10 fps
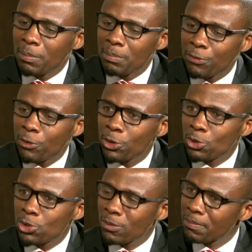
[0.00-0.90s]
before you
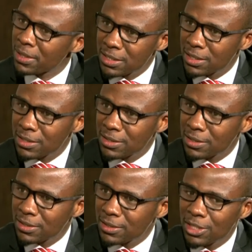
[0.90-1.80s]
talk business,
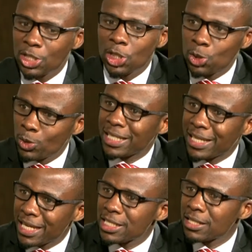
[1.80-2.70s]
you
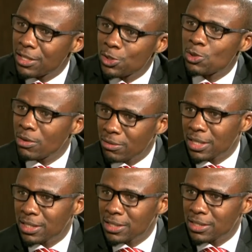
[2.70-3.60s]
engage in these small
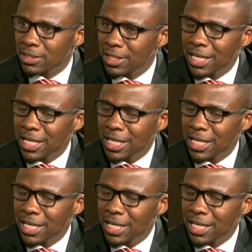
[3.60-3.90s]
things.